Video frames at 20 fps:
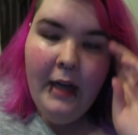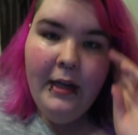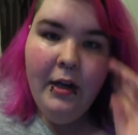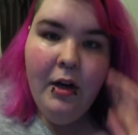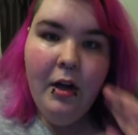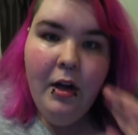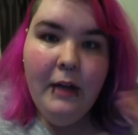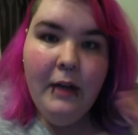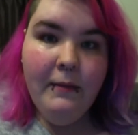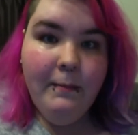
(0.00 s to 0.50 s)

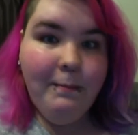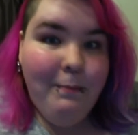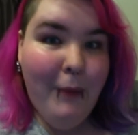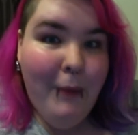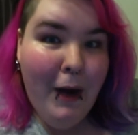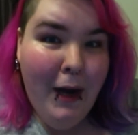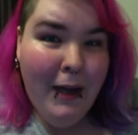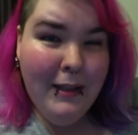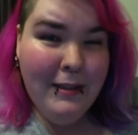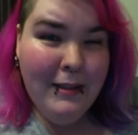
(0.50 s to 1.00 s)
doll I've
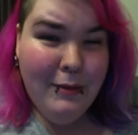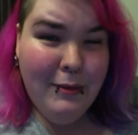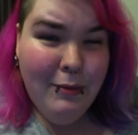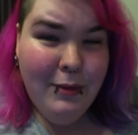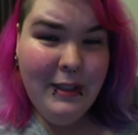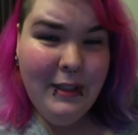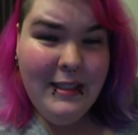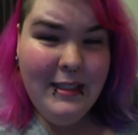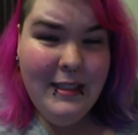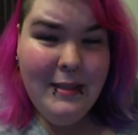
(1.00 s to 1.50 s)
bought in the
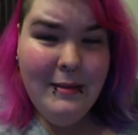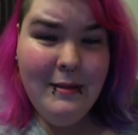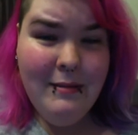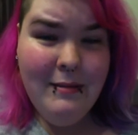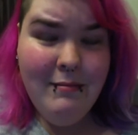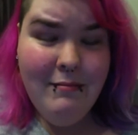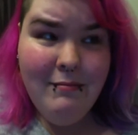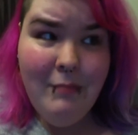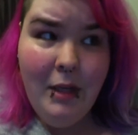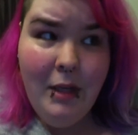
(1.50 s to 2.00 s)

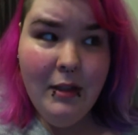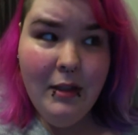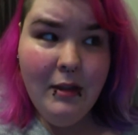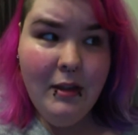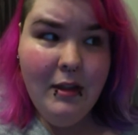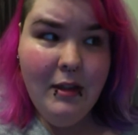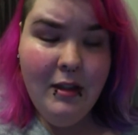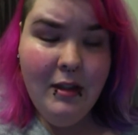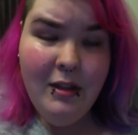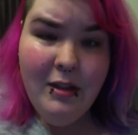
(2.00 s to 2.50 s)
recent
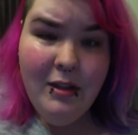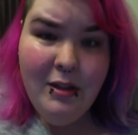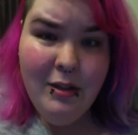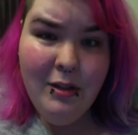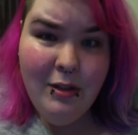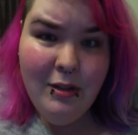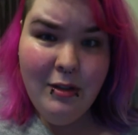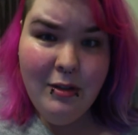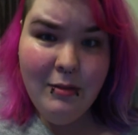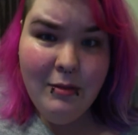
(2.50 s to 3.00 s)
months,
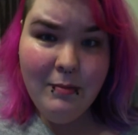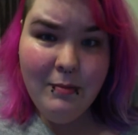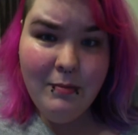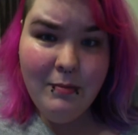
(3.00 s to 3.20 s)
their